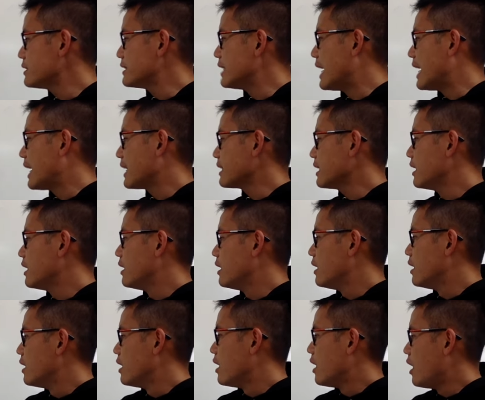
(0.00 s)
us that
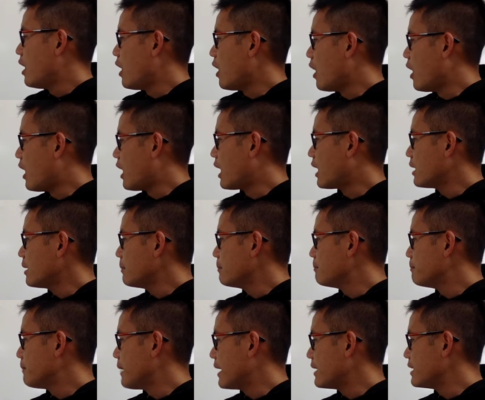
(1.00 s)
r
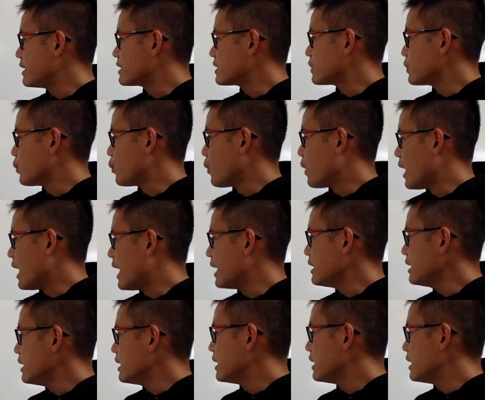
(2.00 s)
minus 1